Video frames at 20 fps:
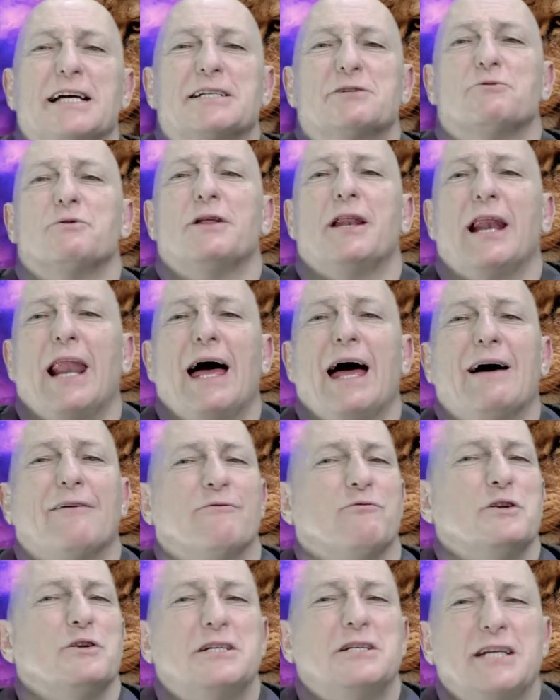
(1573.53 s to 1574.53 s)
with
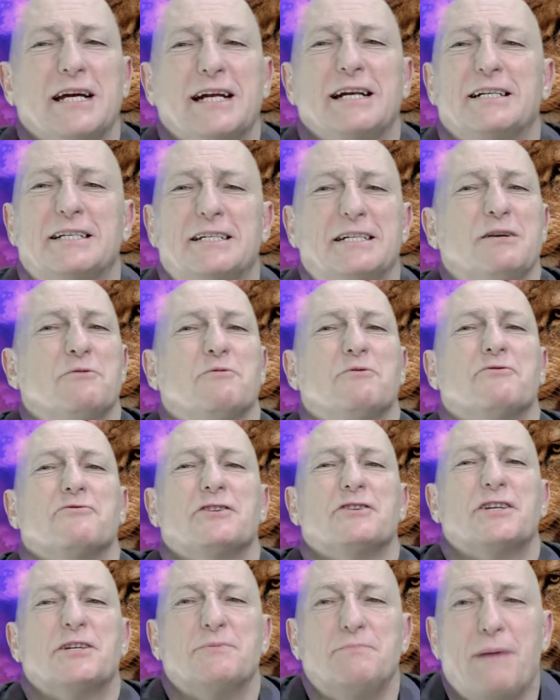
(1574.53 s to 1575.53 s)
love, with dignity, with
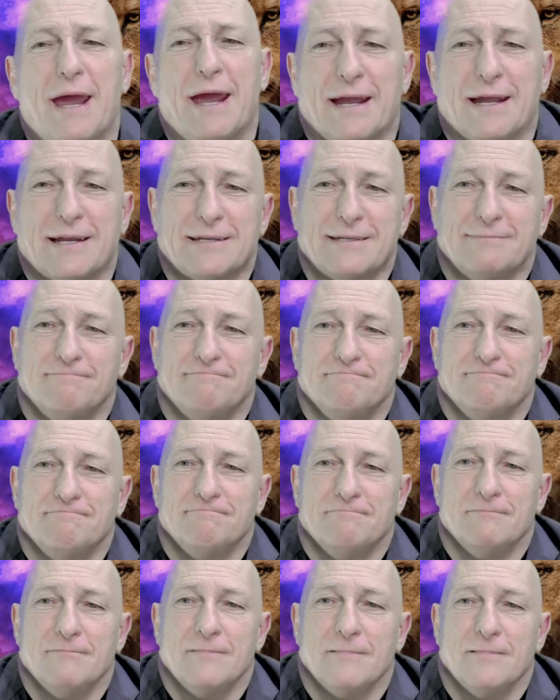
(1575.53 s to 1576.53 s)
respect.
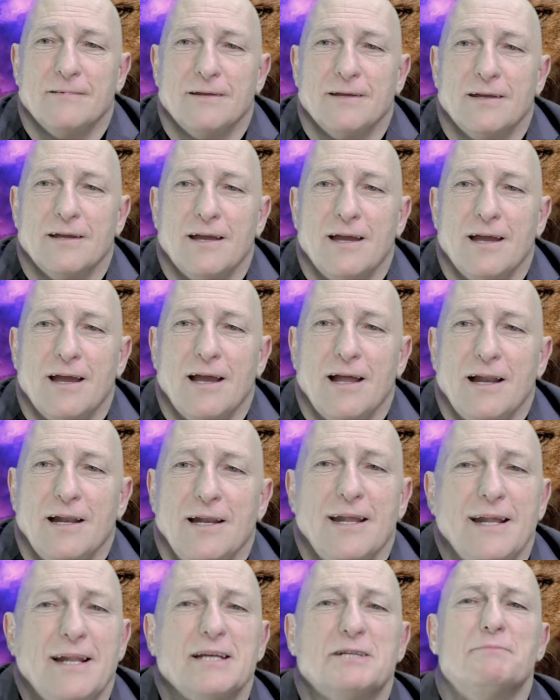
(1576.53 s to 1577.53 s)

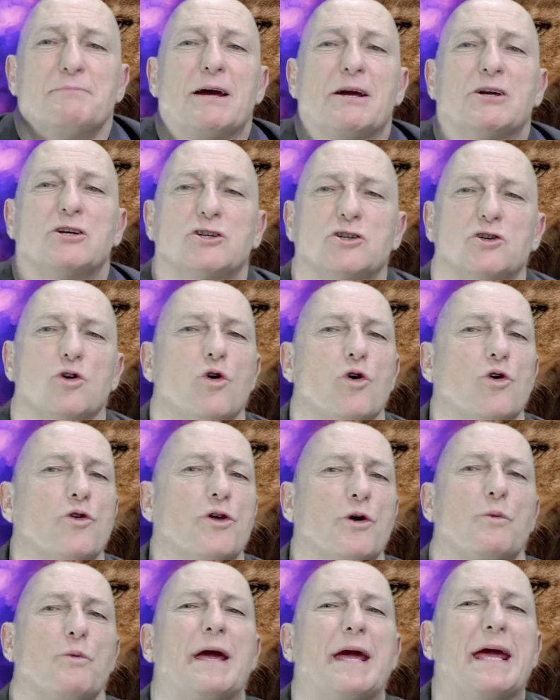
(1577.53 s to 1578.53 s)
Let us make sure
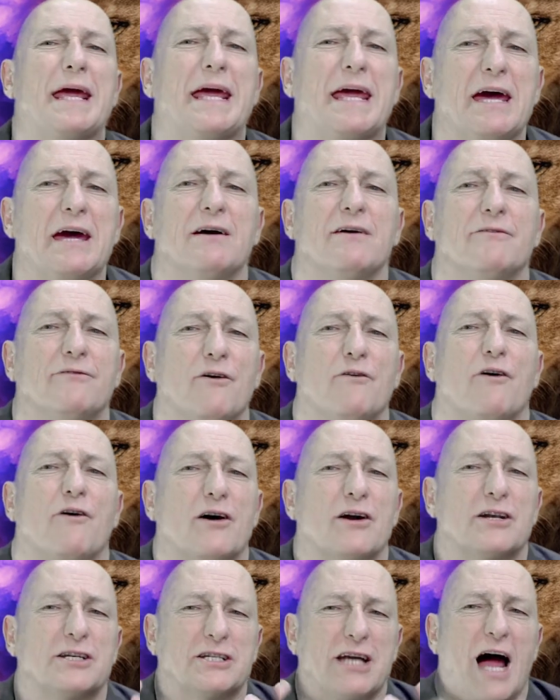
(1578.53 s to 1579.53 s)
that we give of
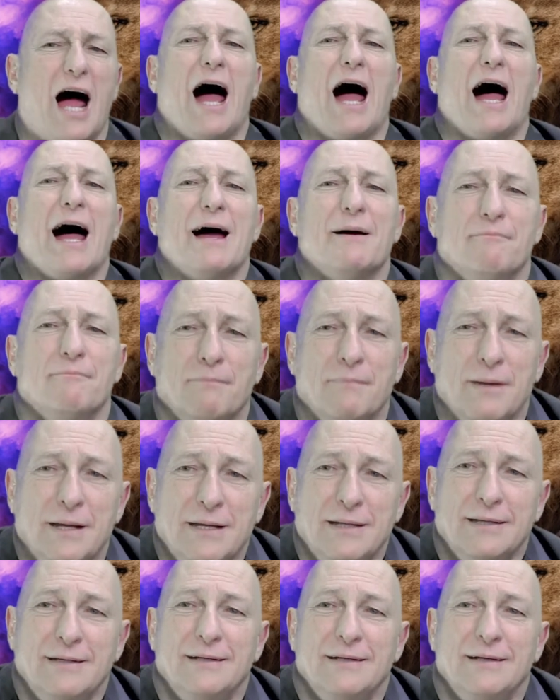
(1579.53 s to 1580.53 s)
our time
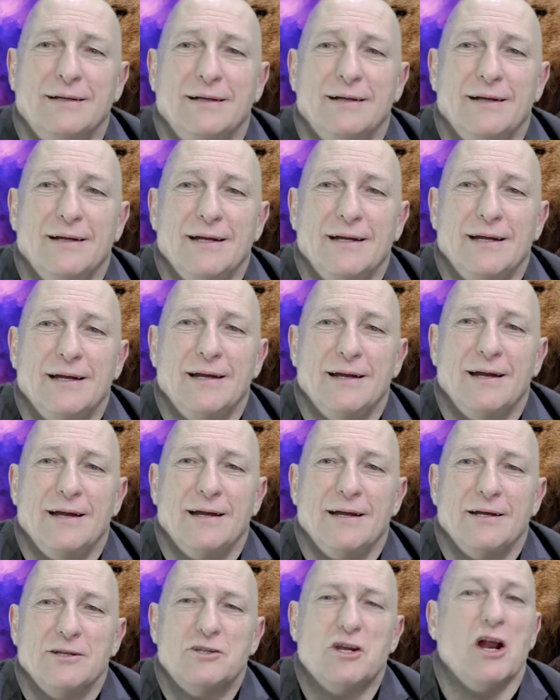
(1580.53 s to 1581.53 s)

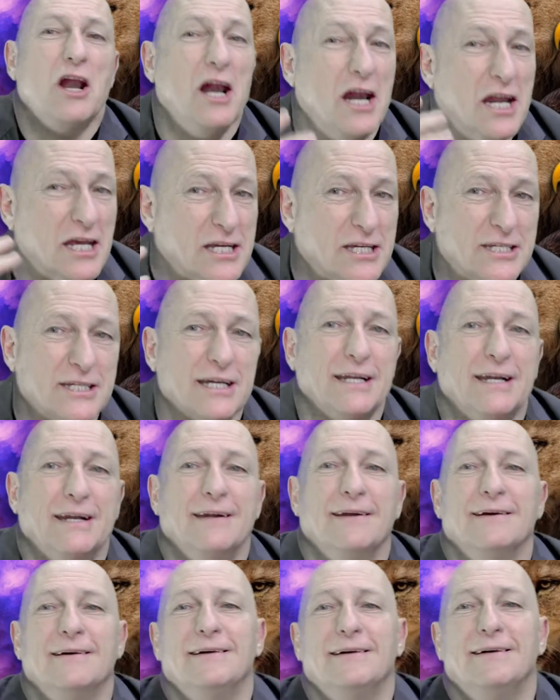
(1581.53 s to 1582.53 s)
to listen
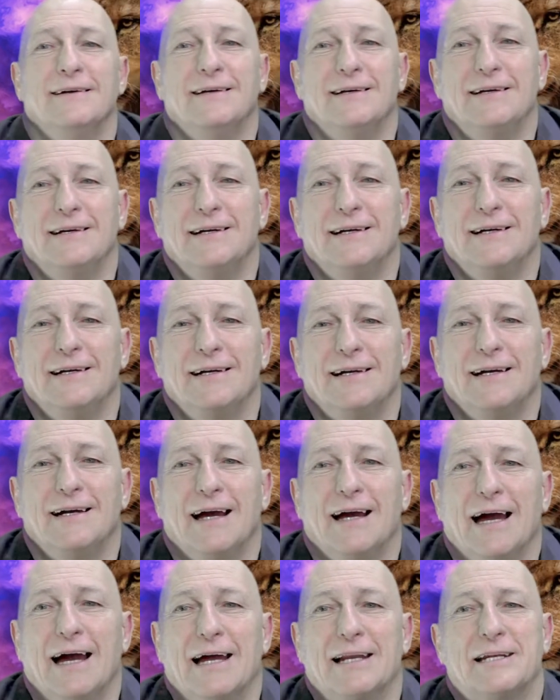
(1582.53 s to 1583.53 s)

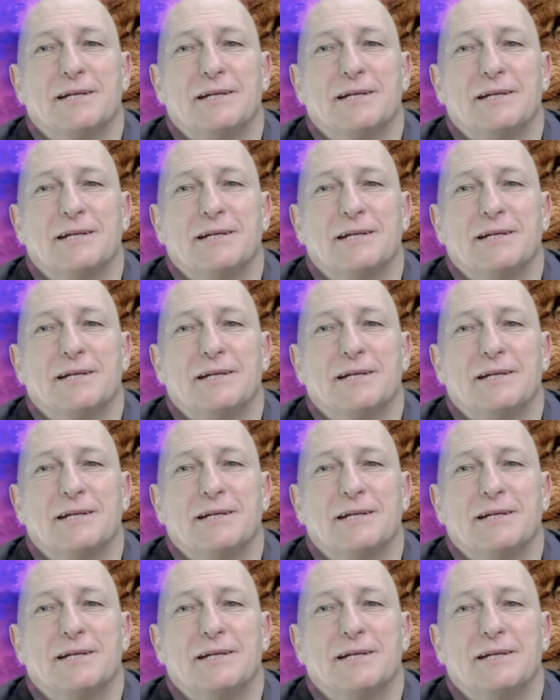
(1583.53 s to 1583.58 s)
and to